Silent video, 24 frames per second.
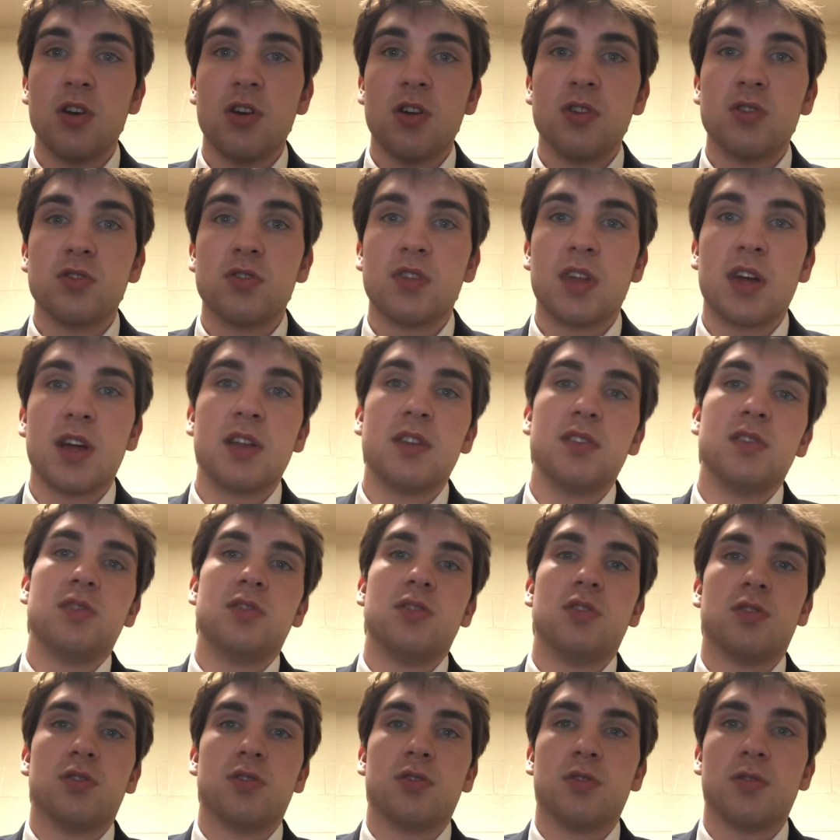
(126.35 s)
so that is
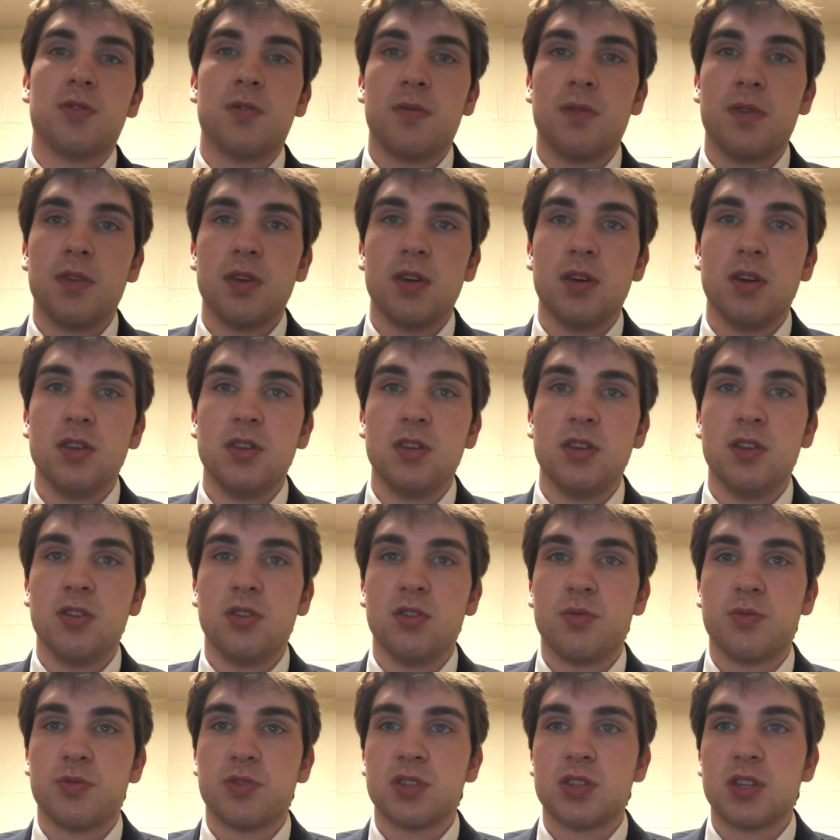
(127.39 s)
your
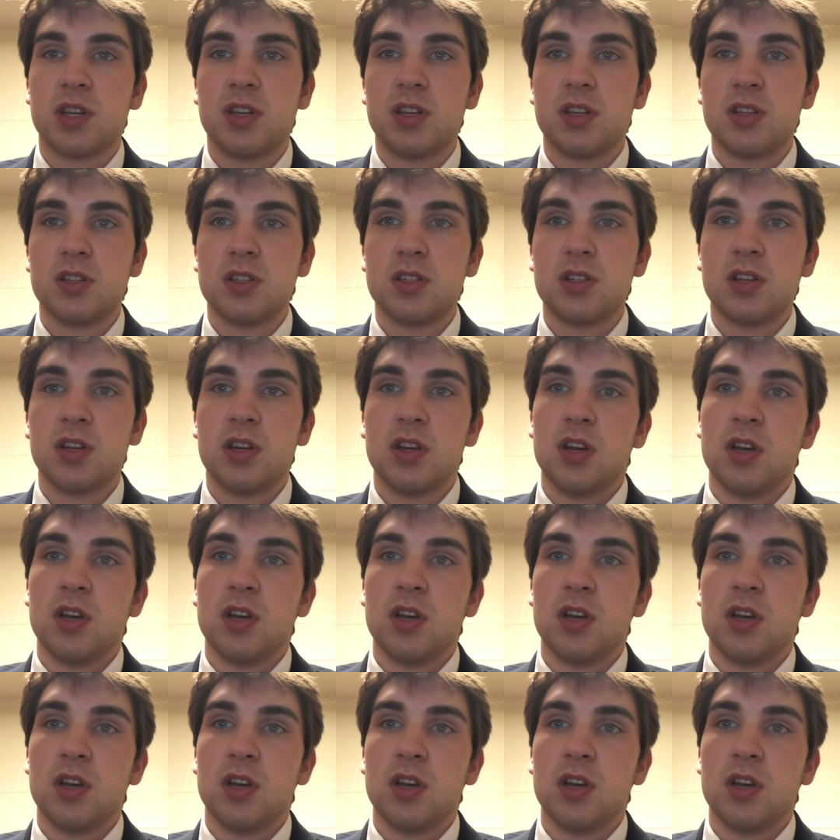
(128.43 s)
yield percentage.